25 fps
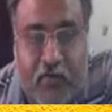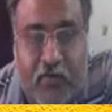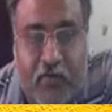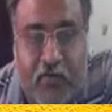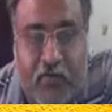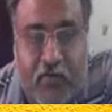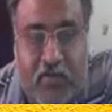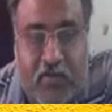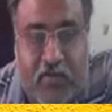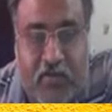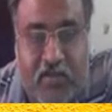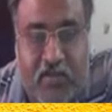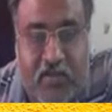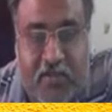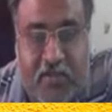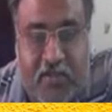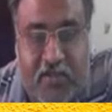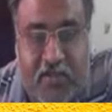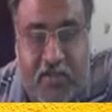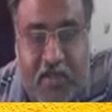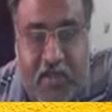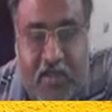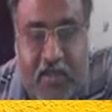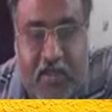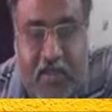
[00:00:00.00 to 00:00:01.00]
you know this
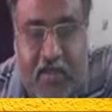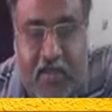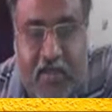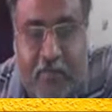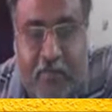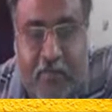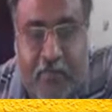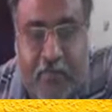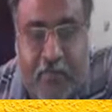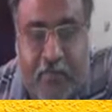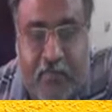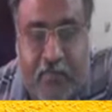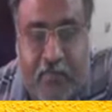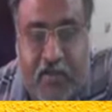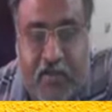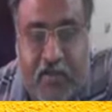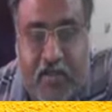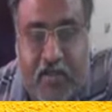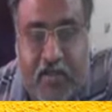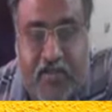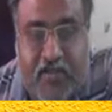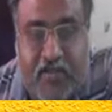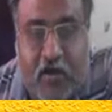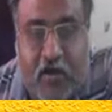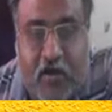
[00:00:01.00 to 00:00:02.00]
much area
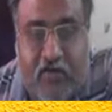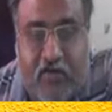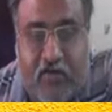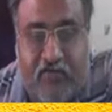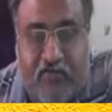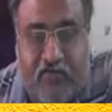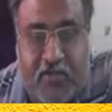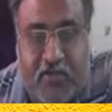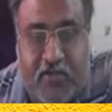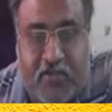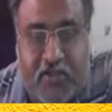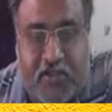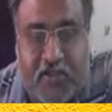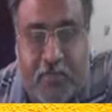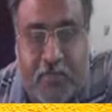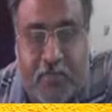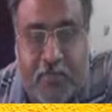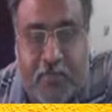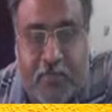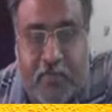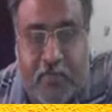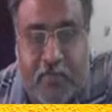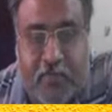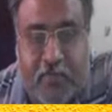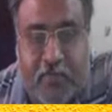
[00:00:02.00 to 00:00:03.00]
is gone from the ship
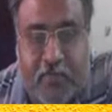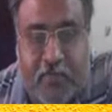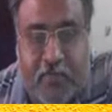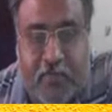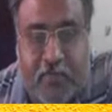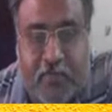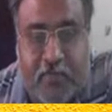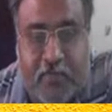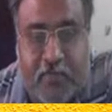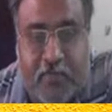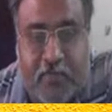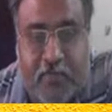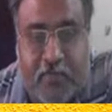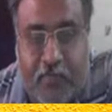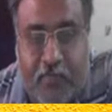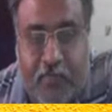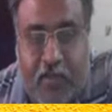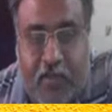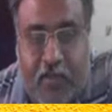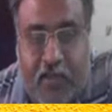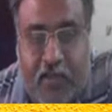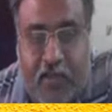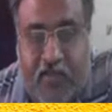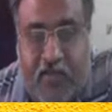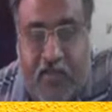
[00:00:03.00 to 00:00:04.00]

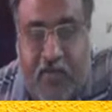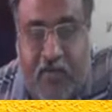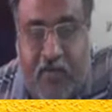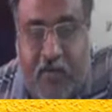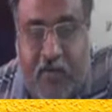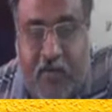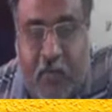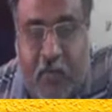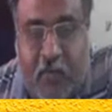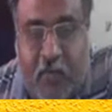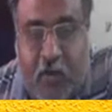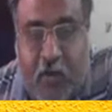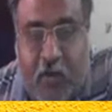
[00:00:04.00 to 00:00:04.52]
in from the